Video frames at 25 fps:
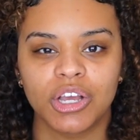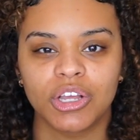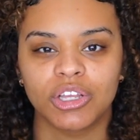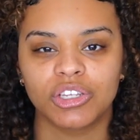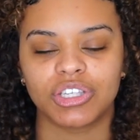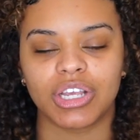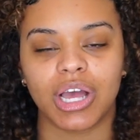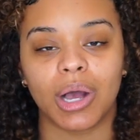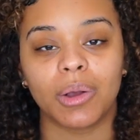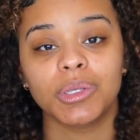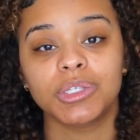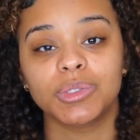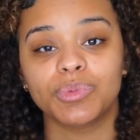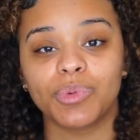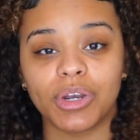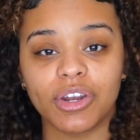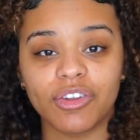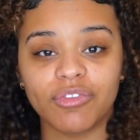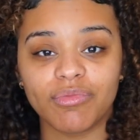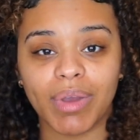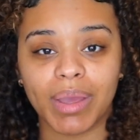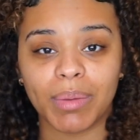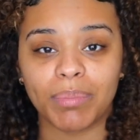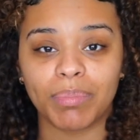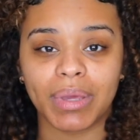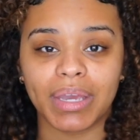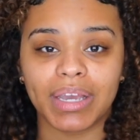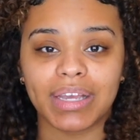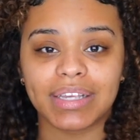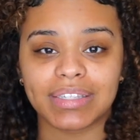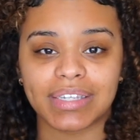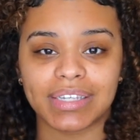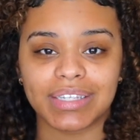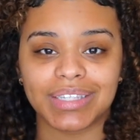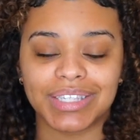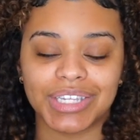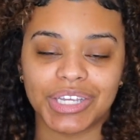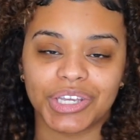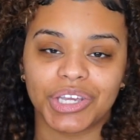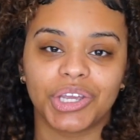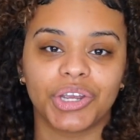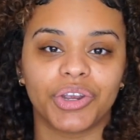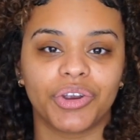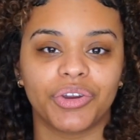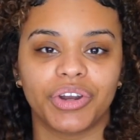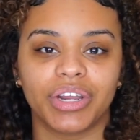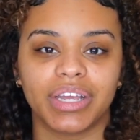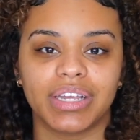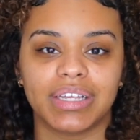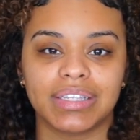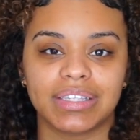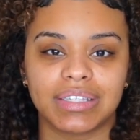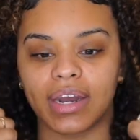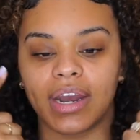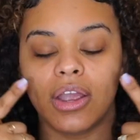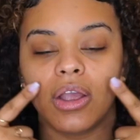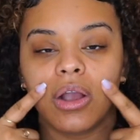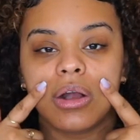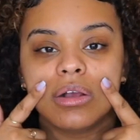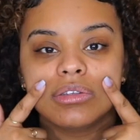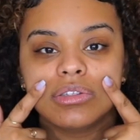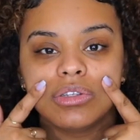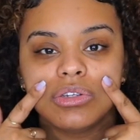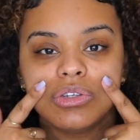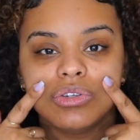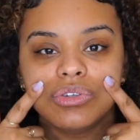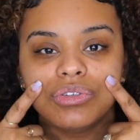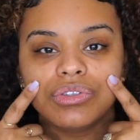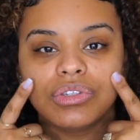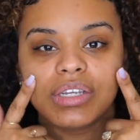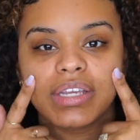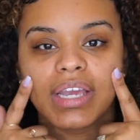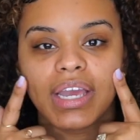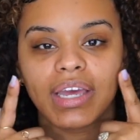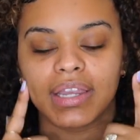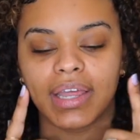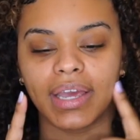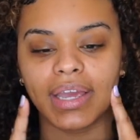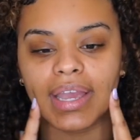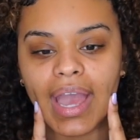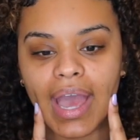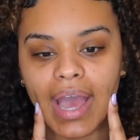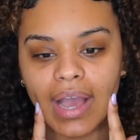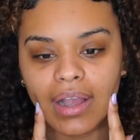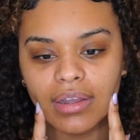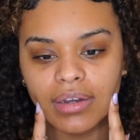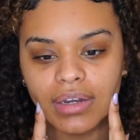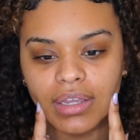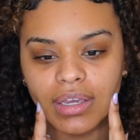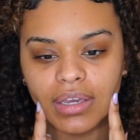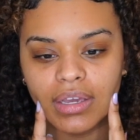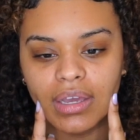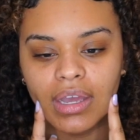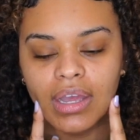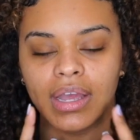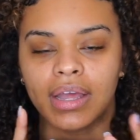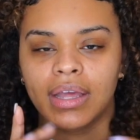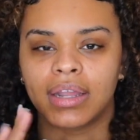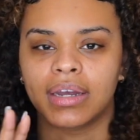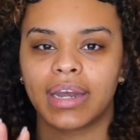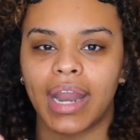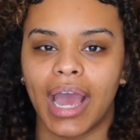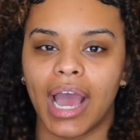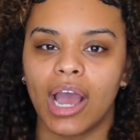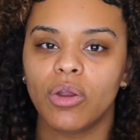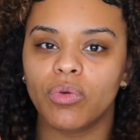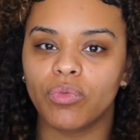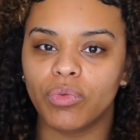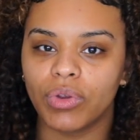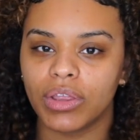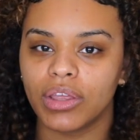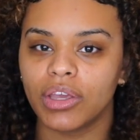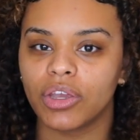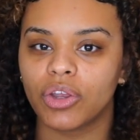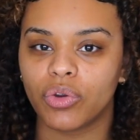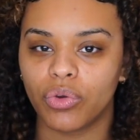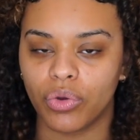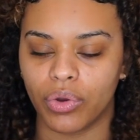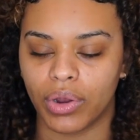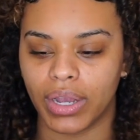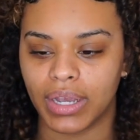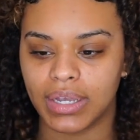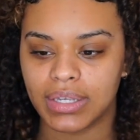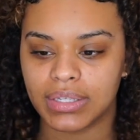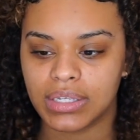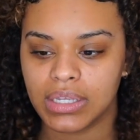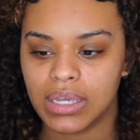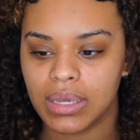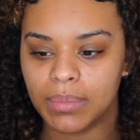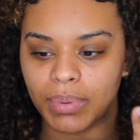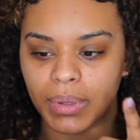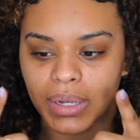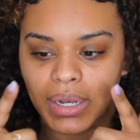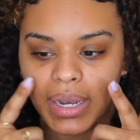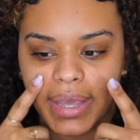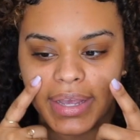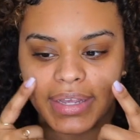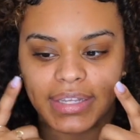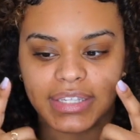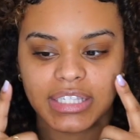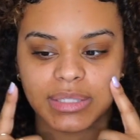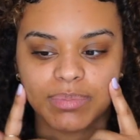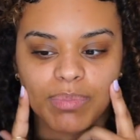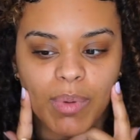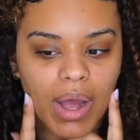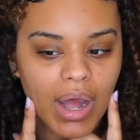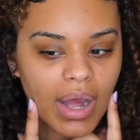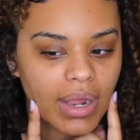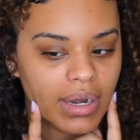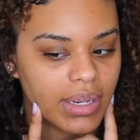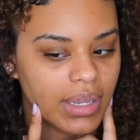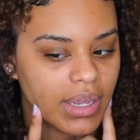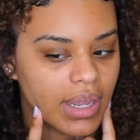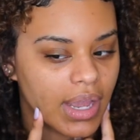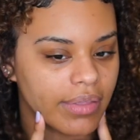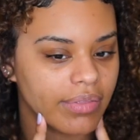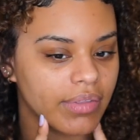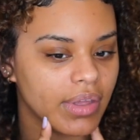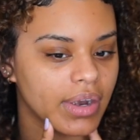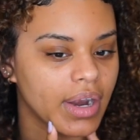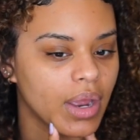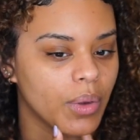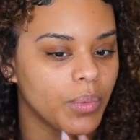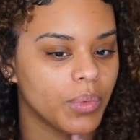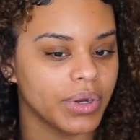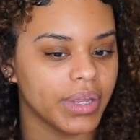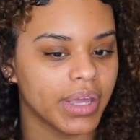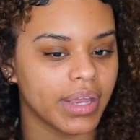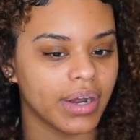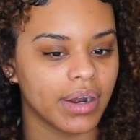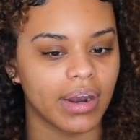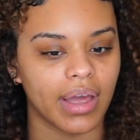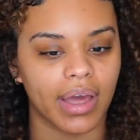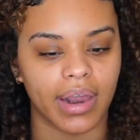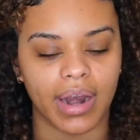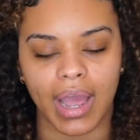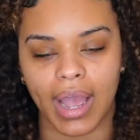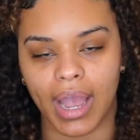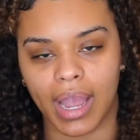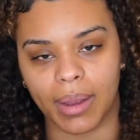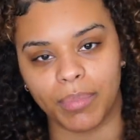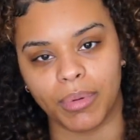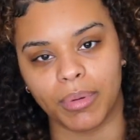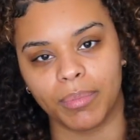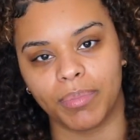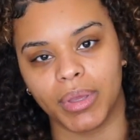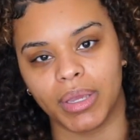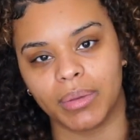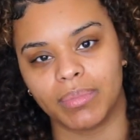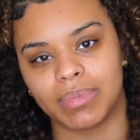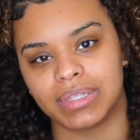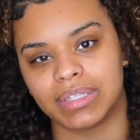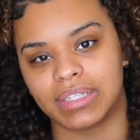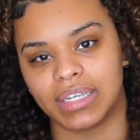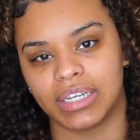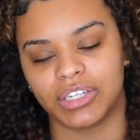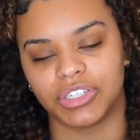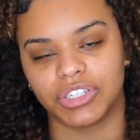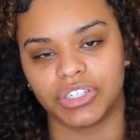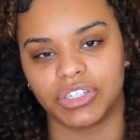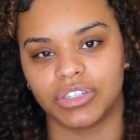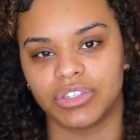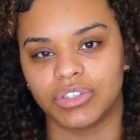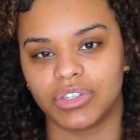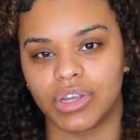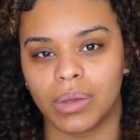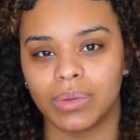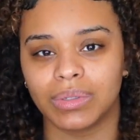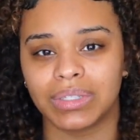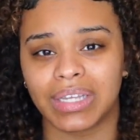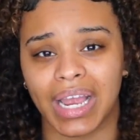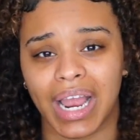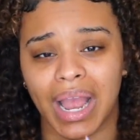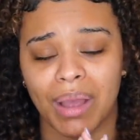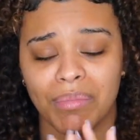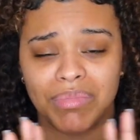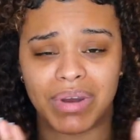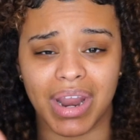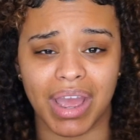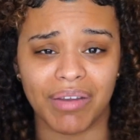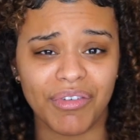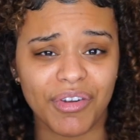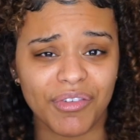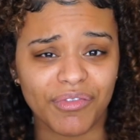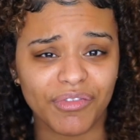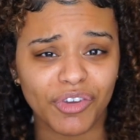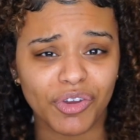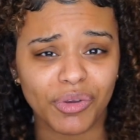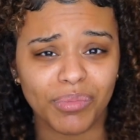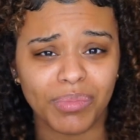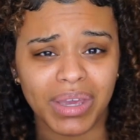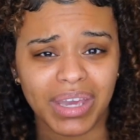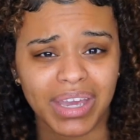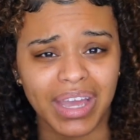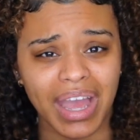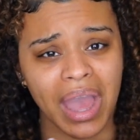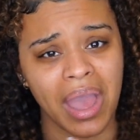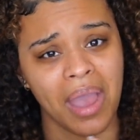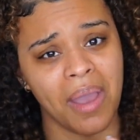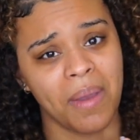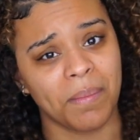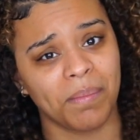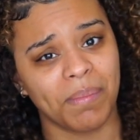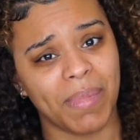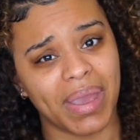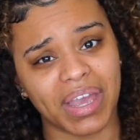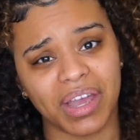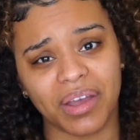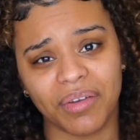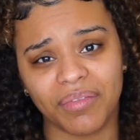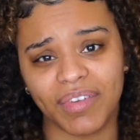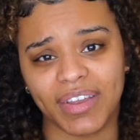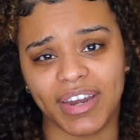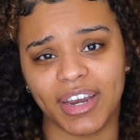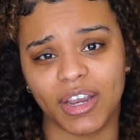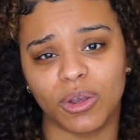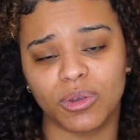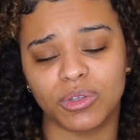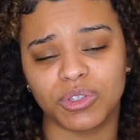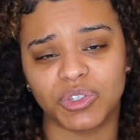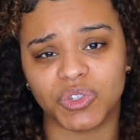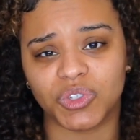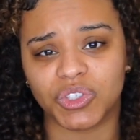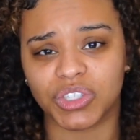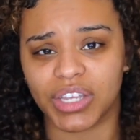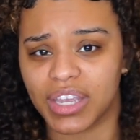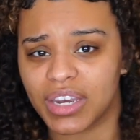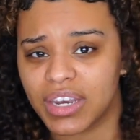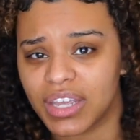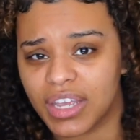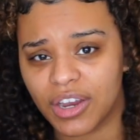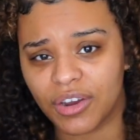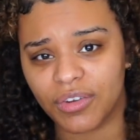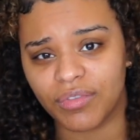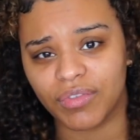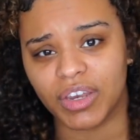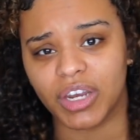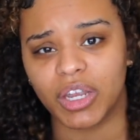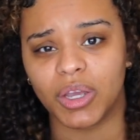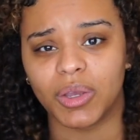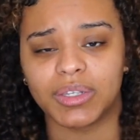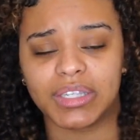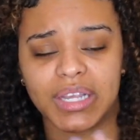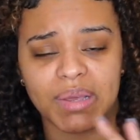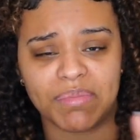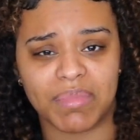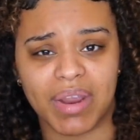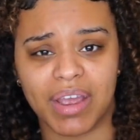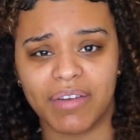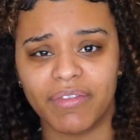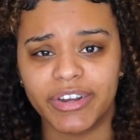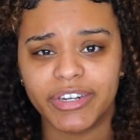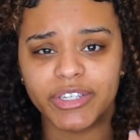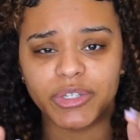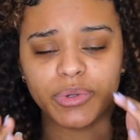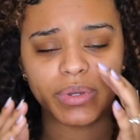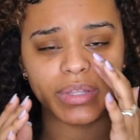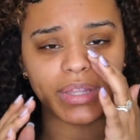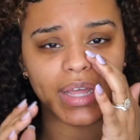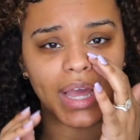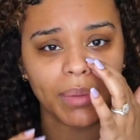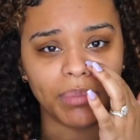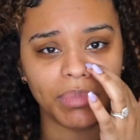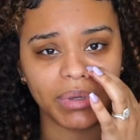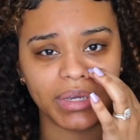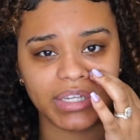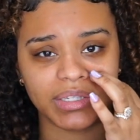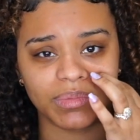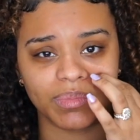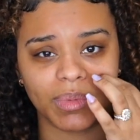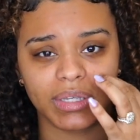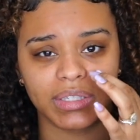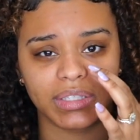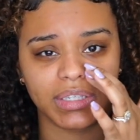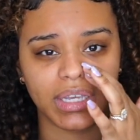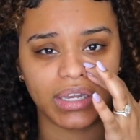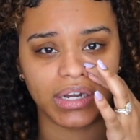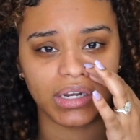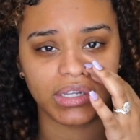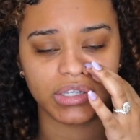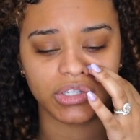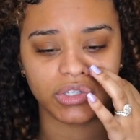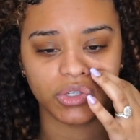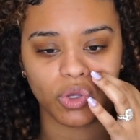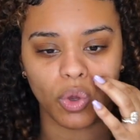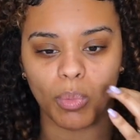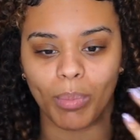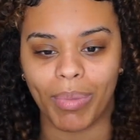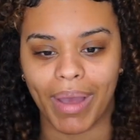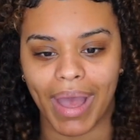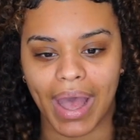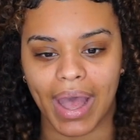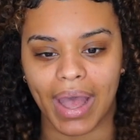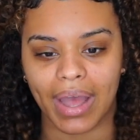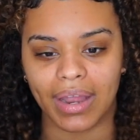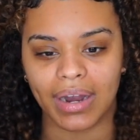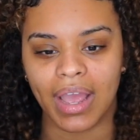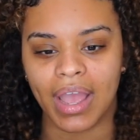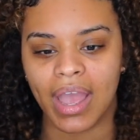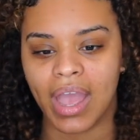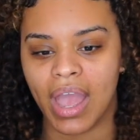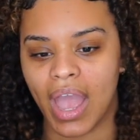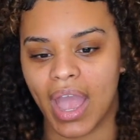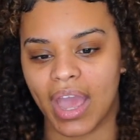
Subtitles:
So that was one of my biggest insecurities. I also used to get like acne, not really crazy, but like spotty. And then I would get a lot of hyperpigmentation. So I was like, I'm never filming makeup videos or skincare videos. I'm never doing that because my skin is so bad.